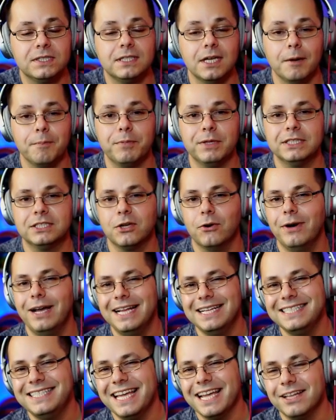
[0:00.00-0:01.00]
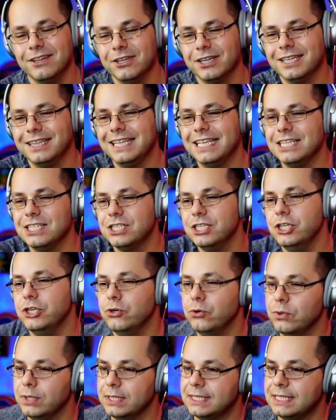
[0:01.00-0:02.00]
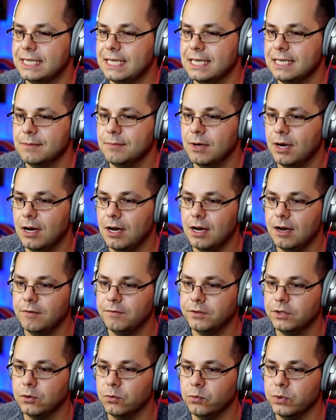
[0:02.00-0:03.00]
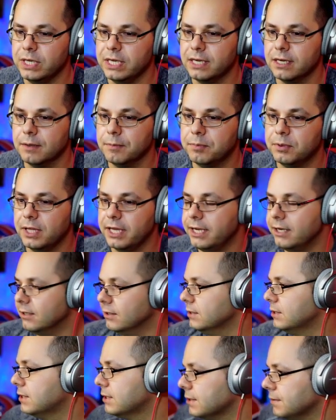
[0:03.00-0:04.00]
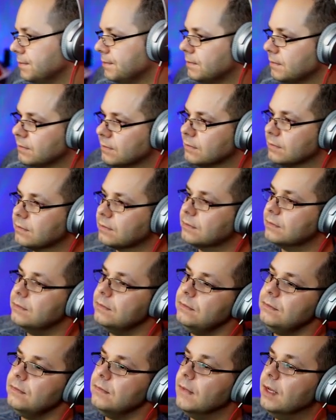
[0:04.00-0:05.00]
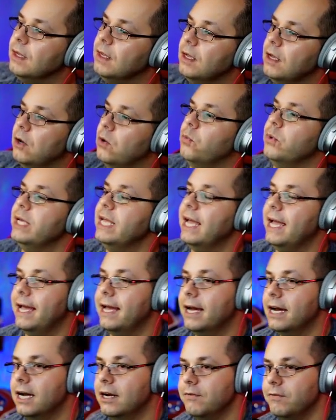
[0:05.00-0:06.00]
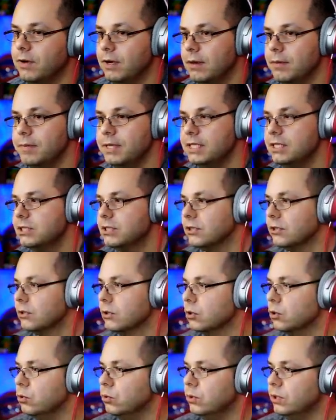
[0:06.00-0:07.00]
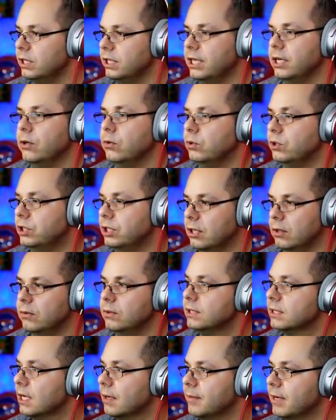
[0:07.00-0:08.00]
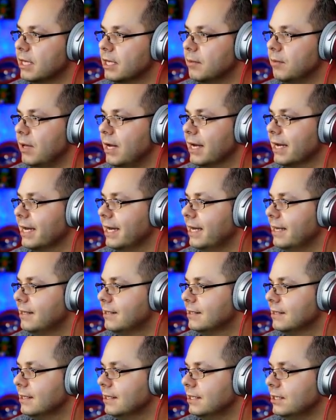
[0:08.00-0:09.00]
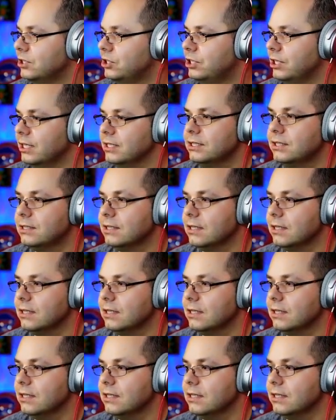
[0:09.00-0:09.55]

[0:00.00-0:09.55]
up, let's go ahead and take a look at these new Team of the Week players. We have Mr. Julio Jones coming on the block at just